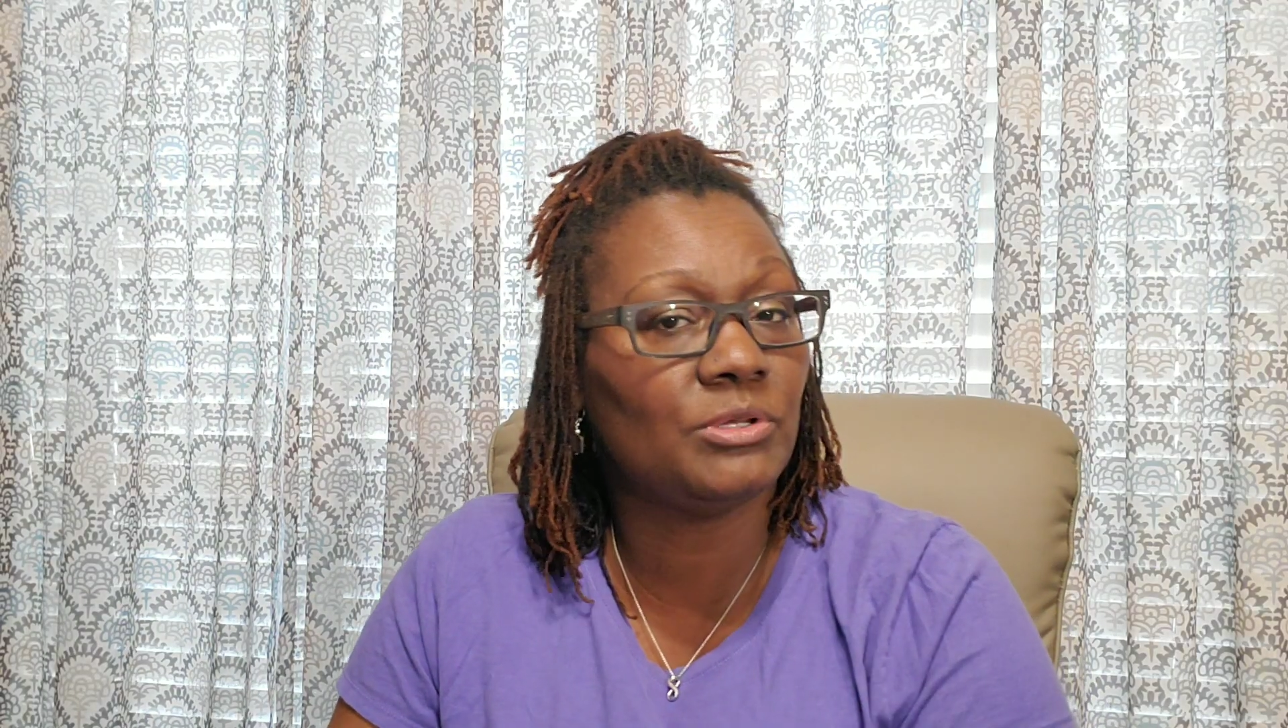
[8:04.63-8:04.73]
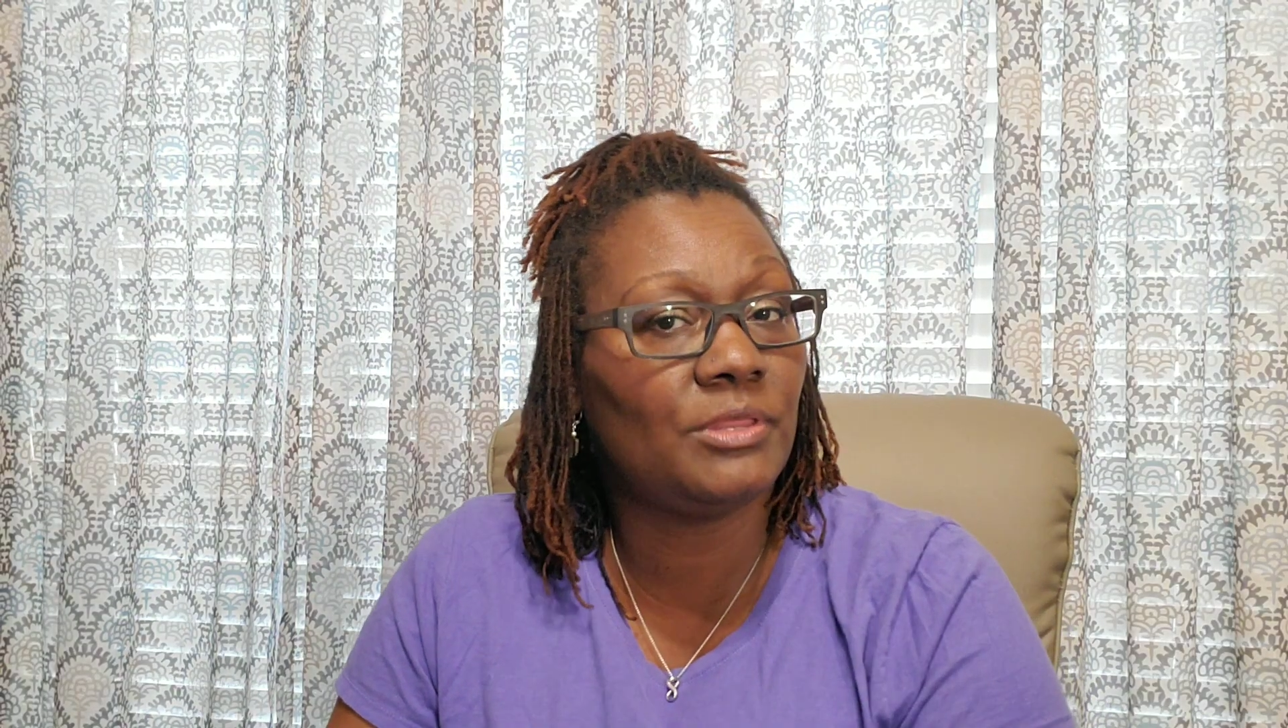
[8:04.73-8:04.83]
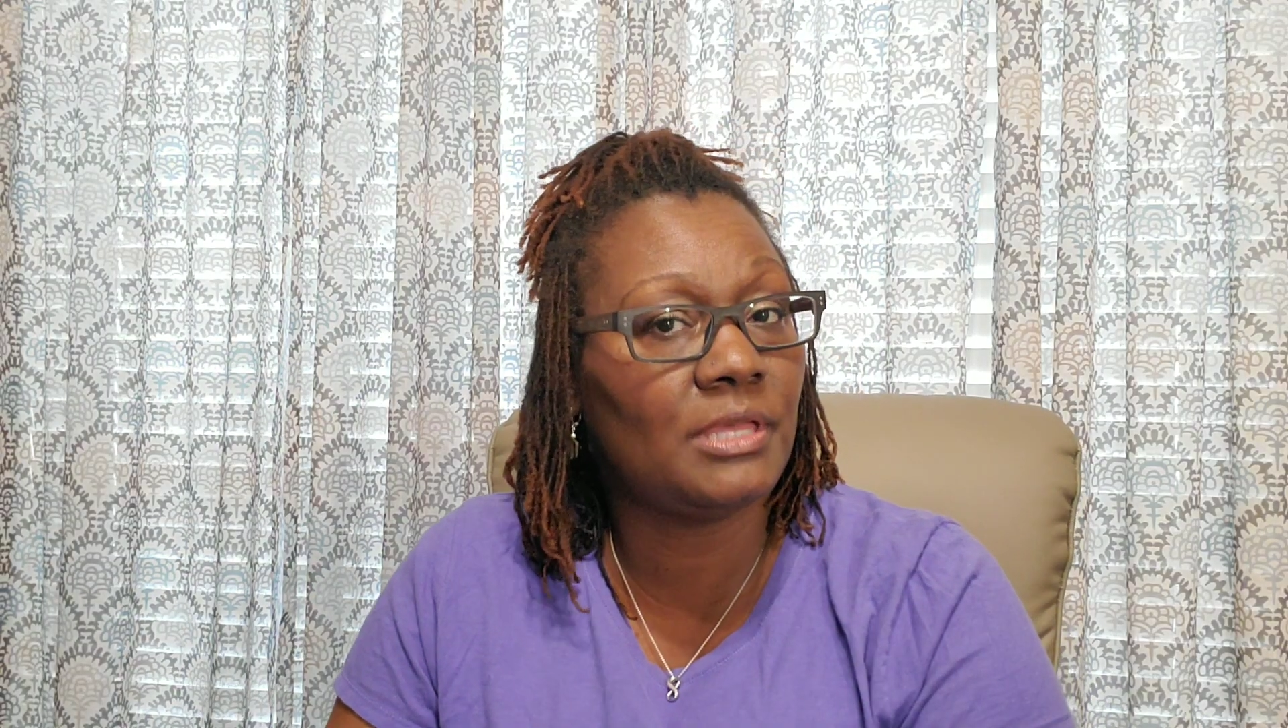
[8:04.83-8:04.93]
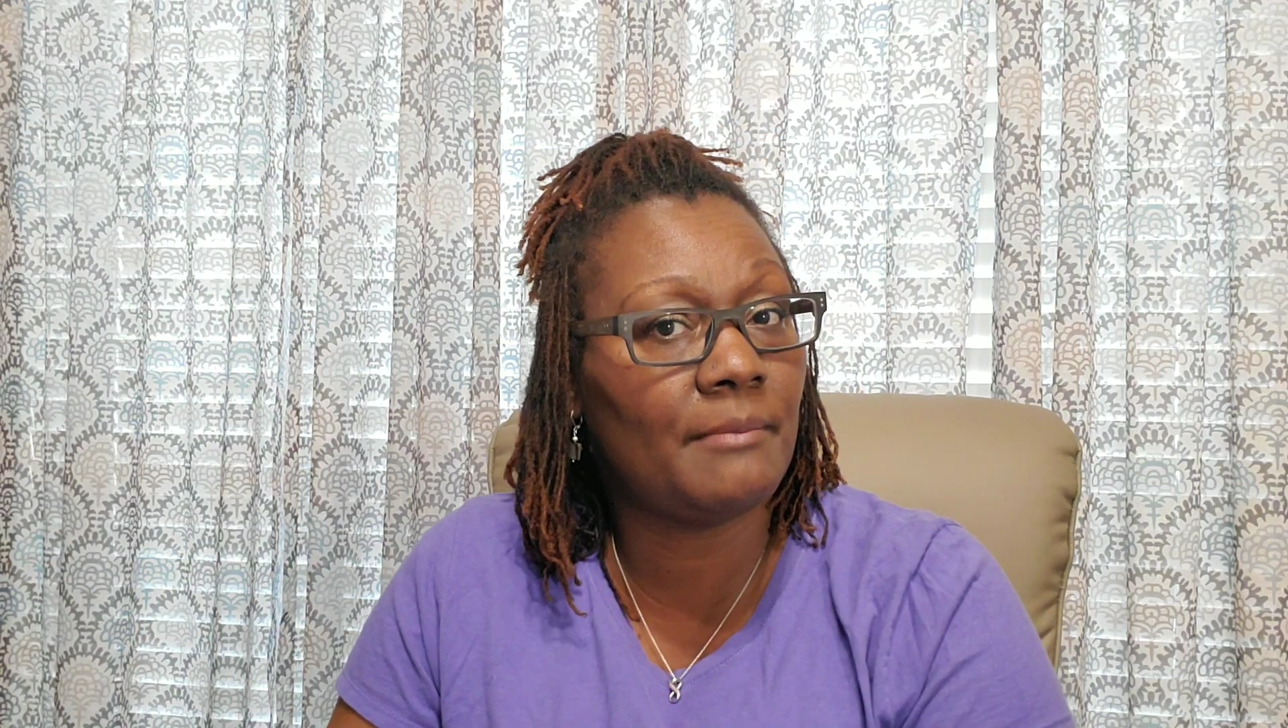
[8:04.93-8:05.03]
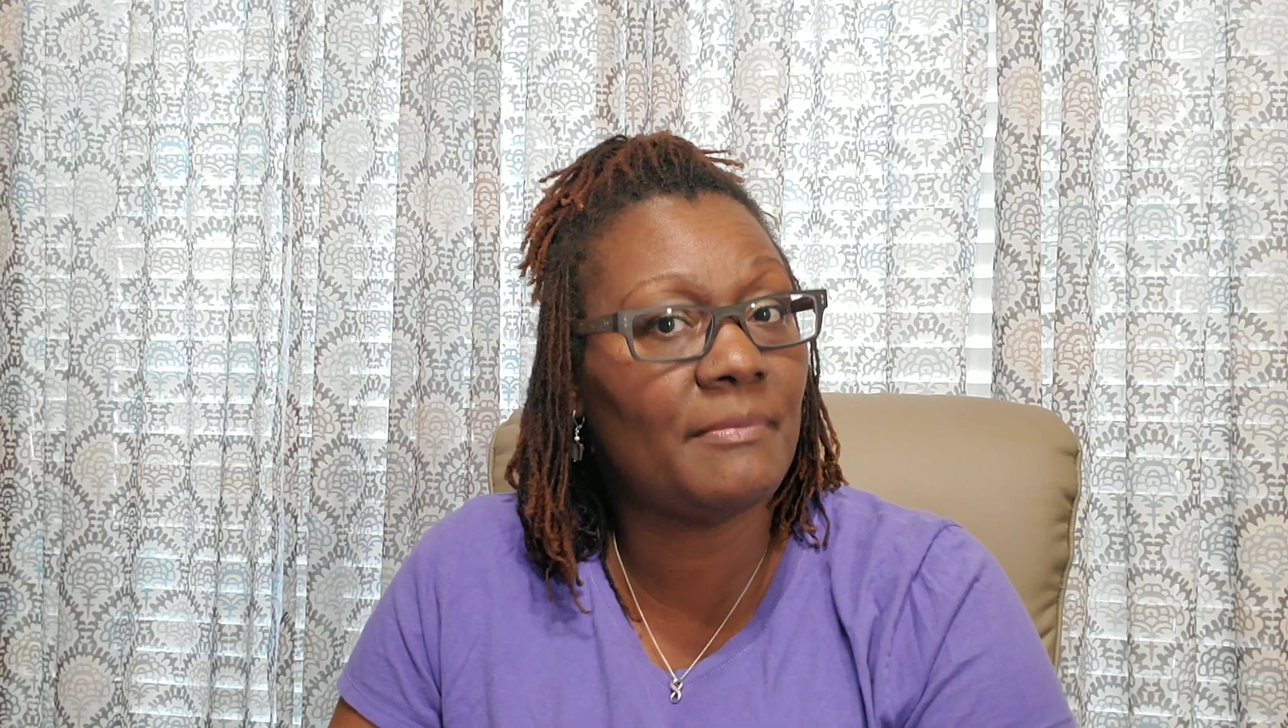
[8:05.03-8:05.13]

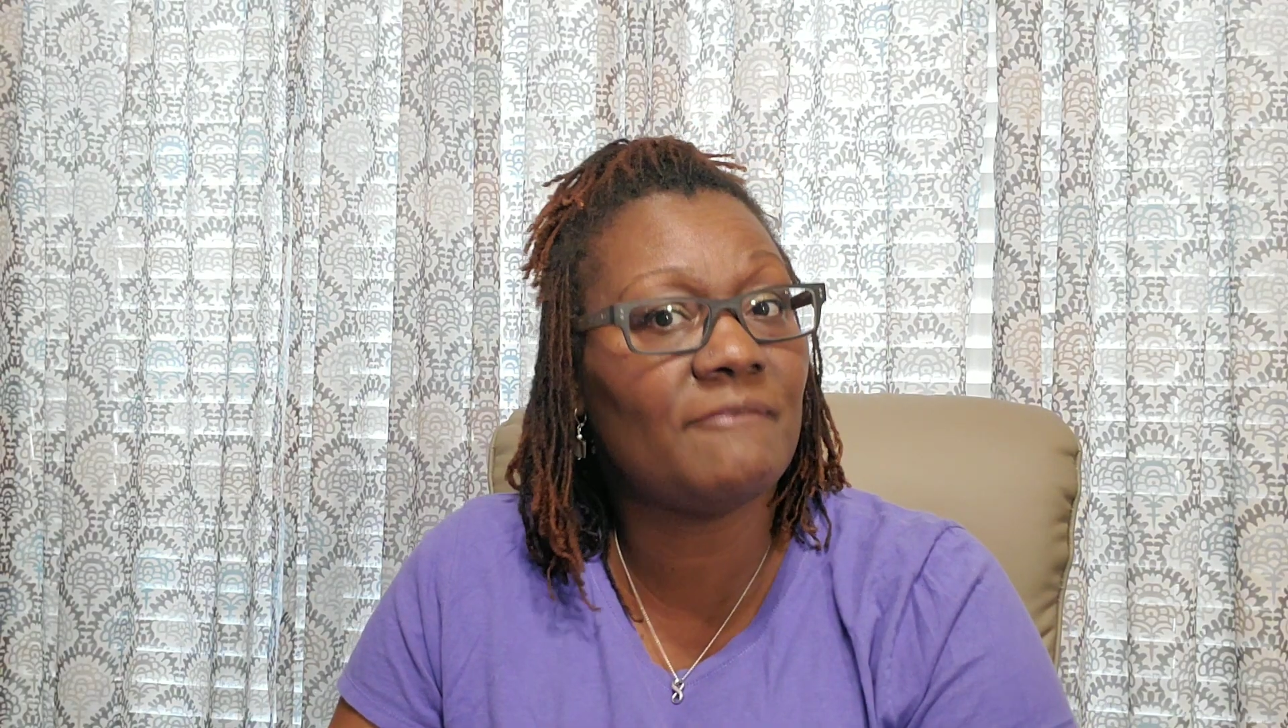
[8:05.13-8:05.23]
them